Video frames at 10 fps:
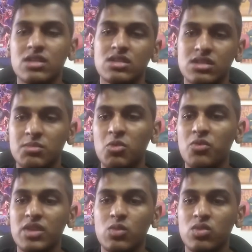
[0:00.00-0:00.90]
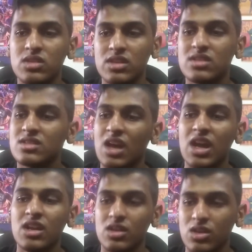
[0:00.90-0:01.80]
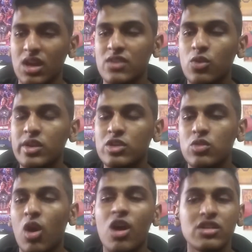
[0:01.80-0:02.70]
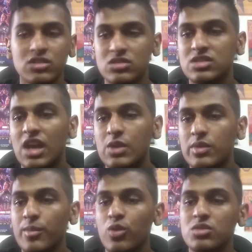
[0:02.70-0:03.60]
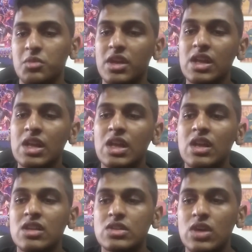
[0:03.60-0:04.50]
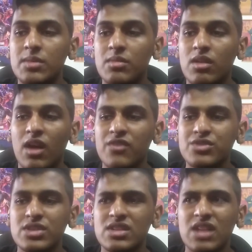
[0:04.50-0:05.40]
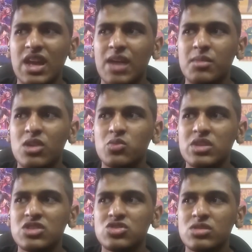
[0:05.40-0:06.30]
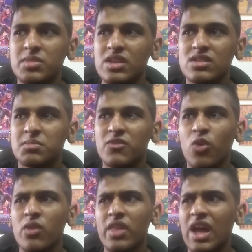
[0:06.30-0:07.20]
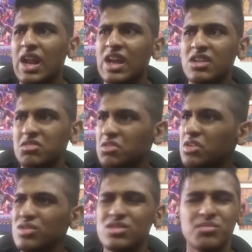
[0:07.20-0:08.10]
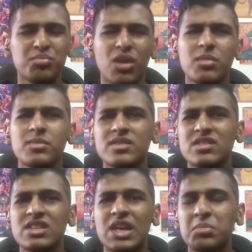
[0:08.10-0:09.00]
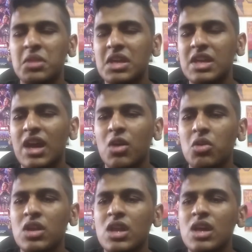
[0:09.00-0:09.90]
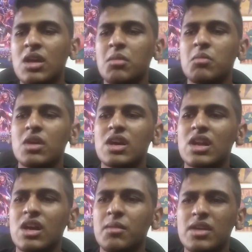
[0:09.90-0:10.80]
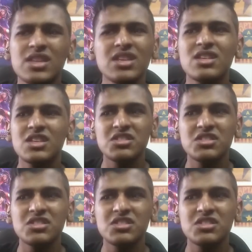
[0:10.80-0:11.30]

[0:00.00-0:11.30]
the movie is kind of going to honor Chadwick Boseman. So after this, like, I'm not really sure, because before that I could probably see that playing out. But I think